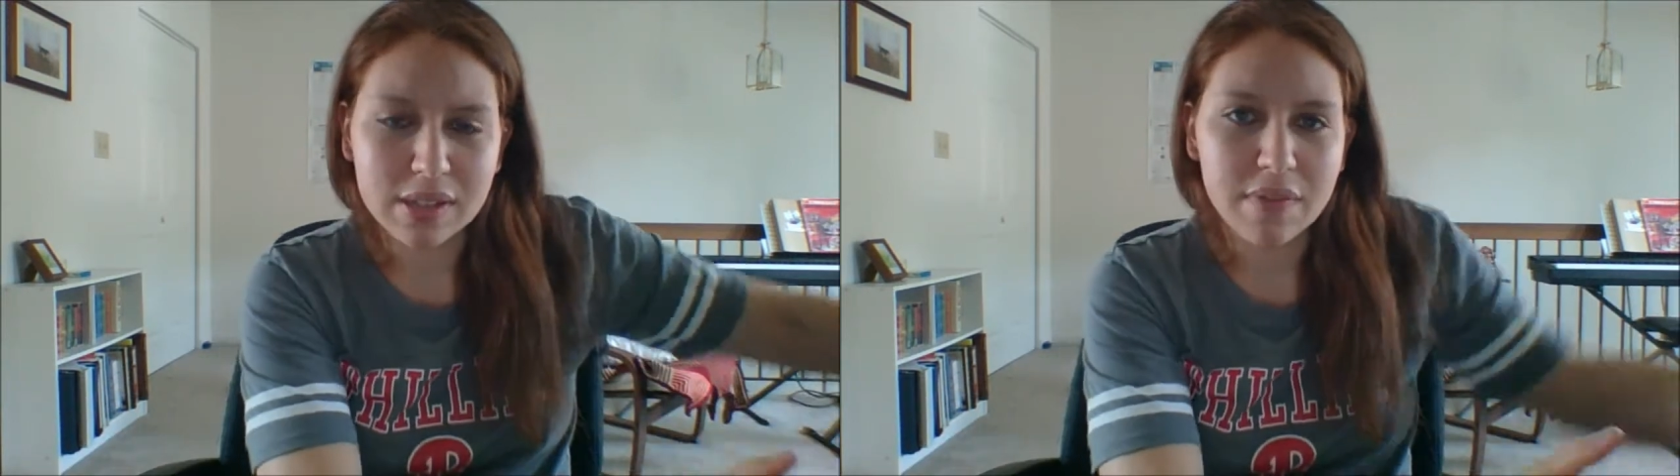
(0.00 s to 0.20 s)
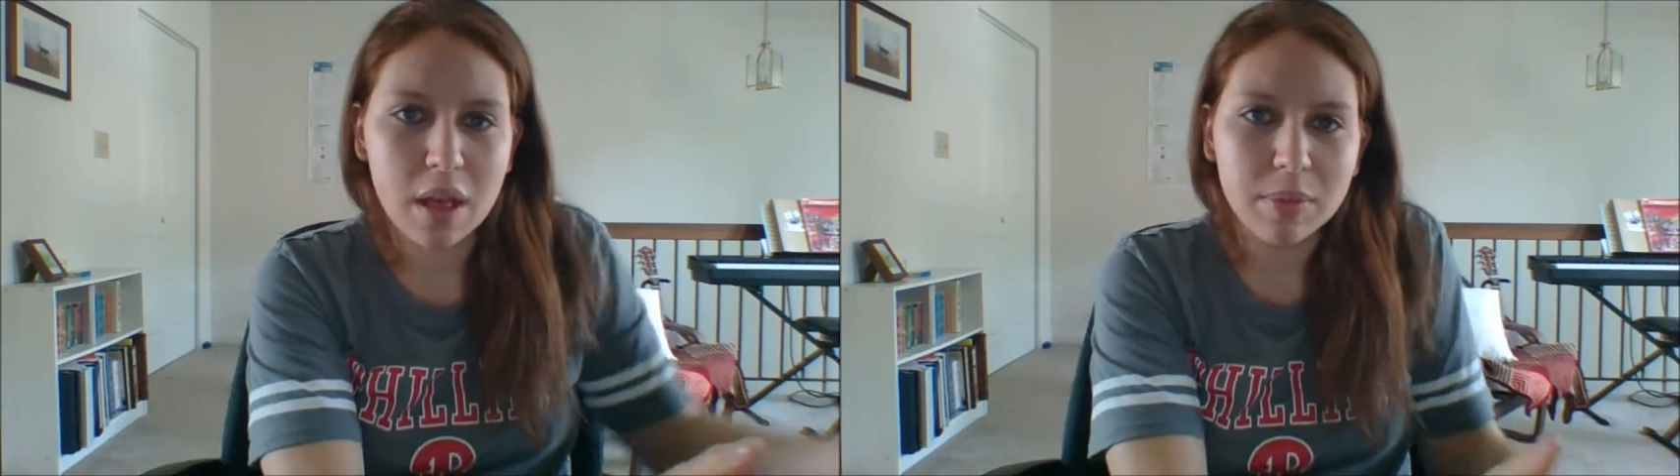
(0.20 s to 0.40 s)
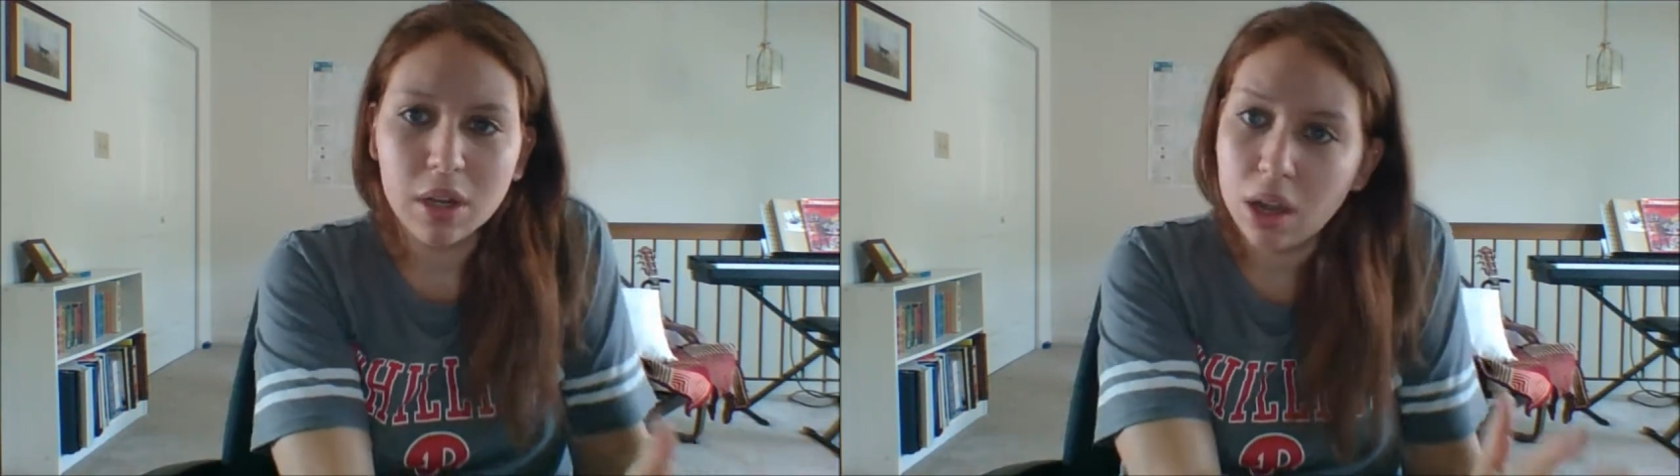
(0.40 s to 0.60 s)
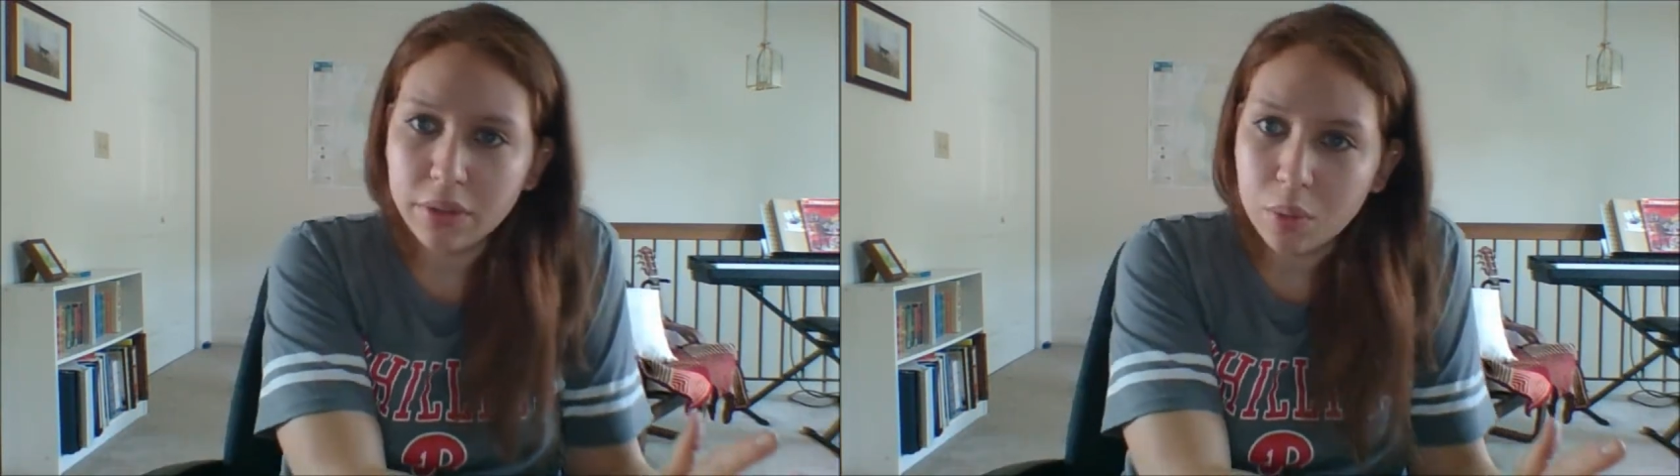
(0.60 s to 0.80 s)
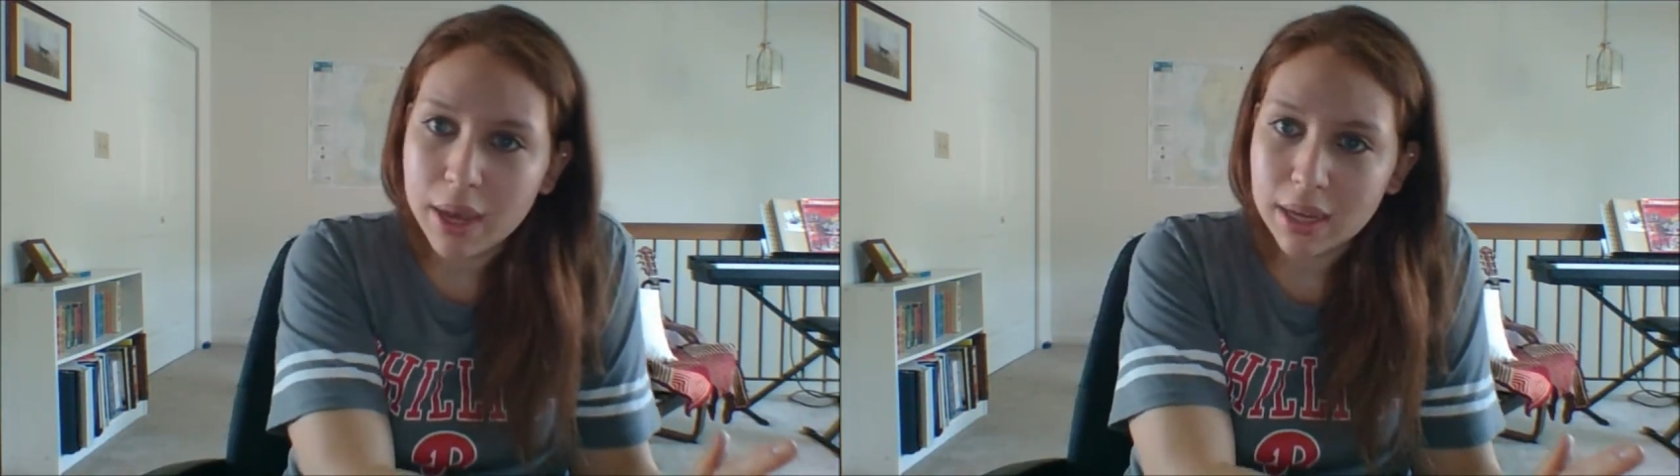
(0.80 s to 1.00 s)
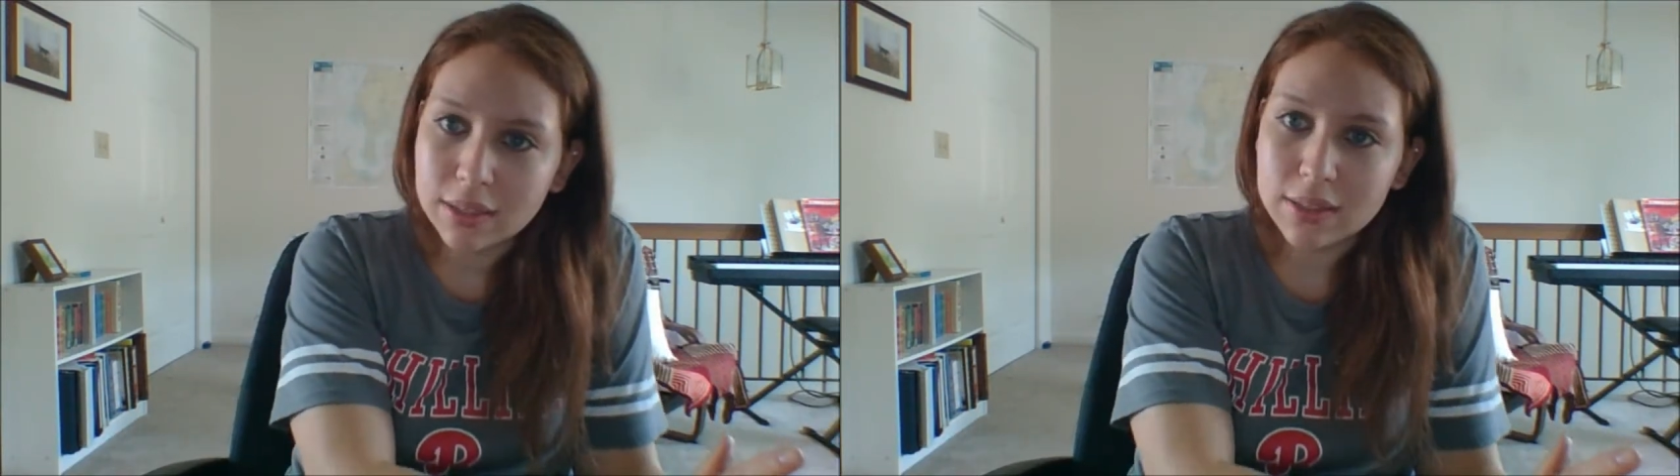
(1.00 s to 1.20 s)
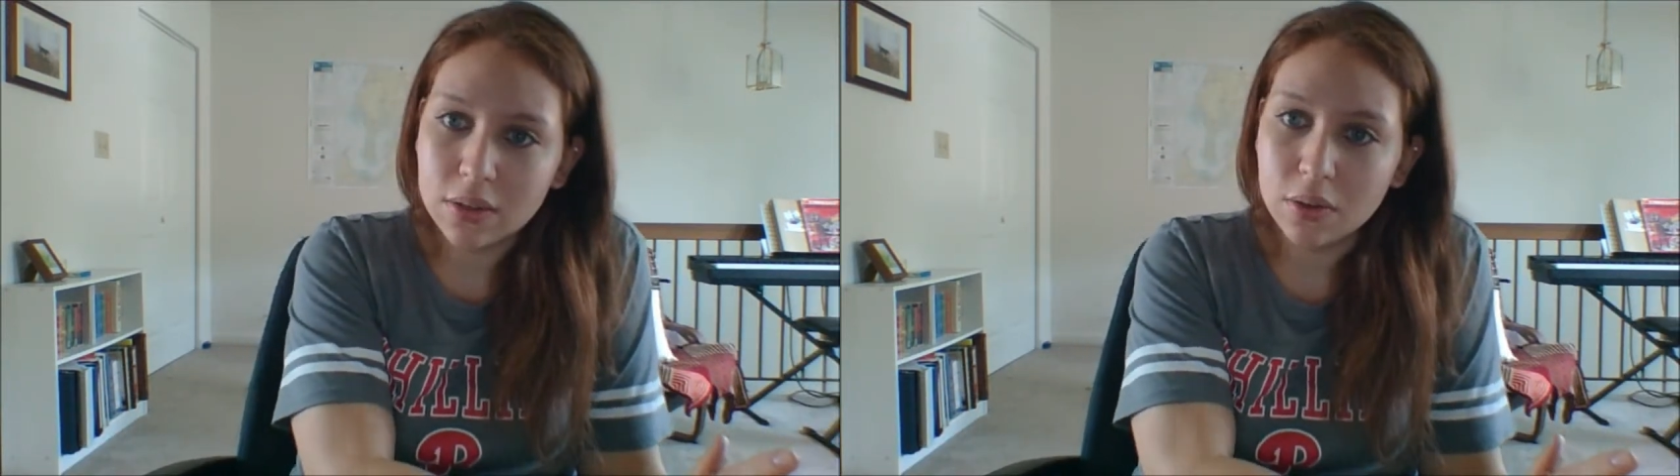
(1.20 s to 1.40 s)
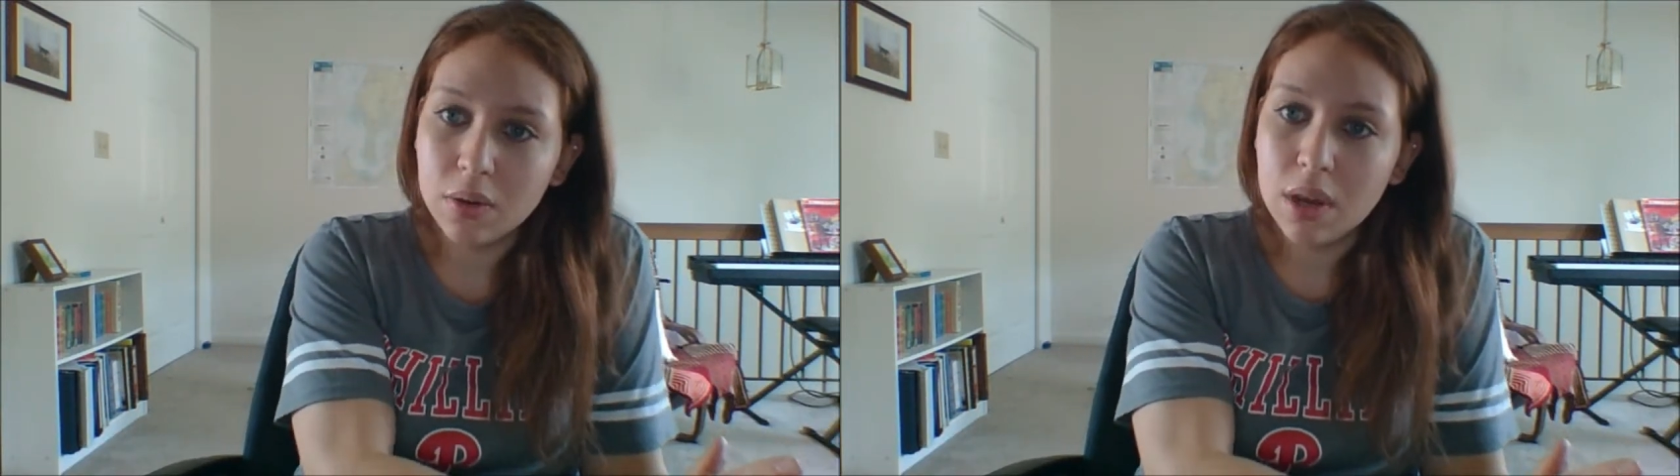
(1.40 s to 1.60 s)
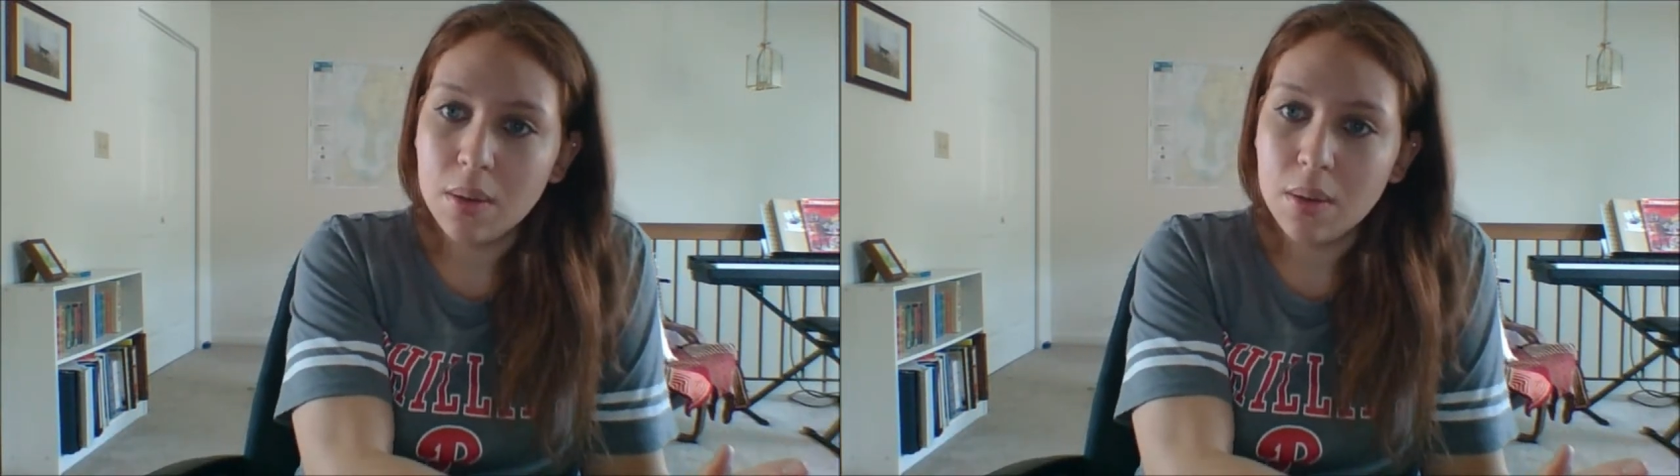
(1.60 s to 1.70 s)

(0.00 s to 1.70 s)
developed along the way too.